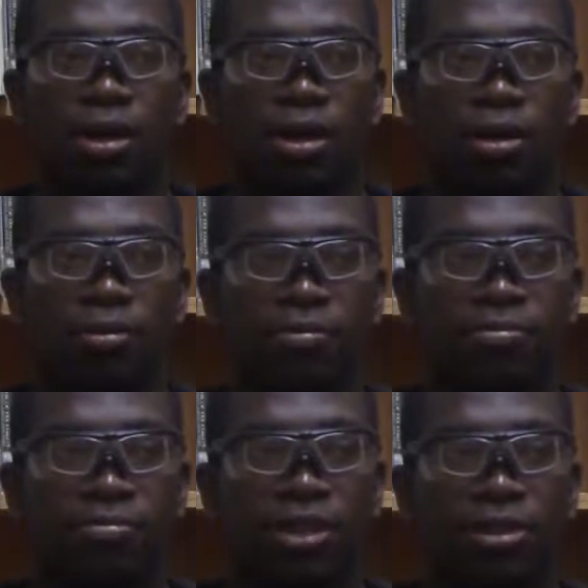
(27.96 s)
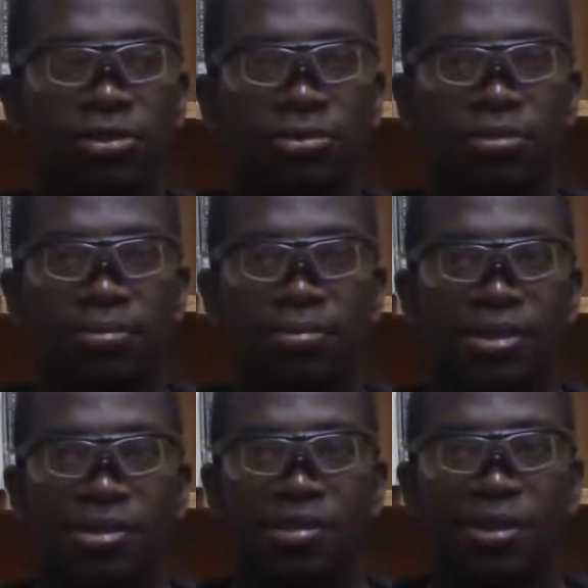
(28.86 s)
Um, Donald Trump
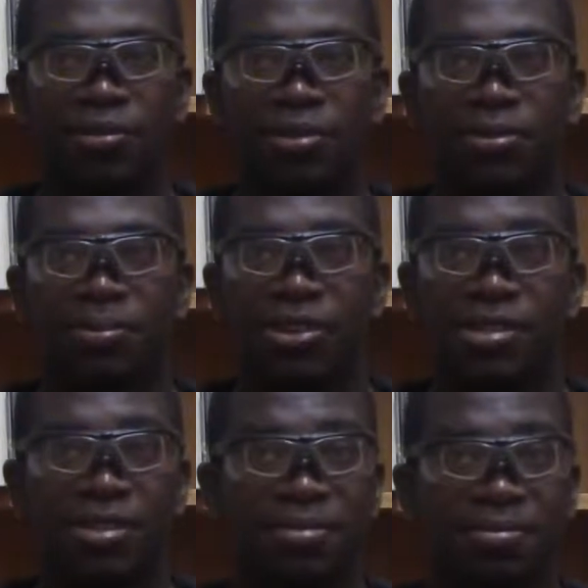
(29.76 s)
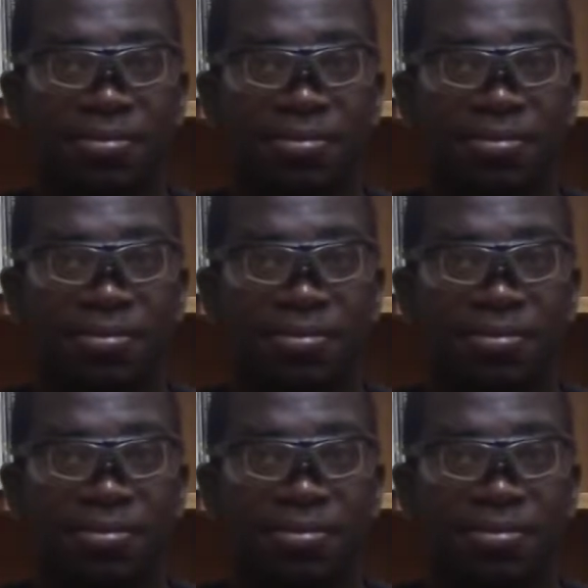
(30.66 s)
is not my favorite president.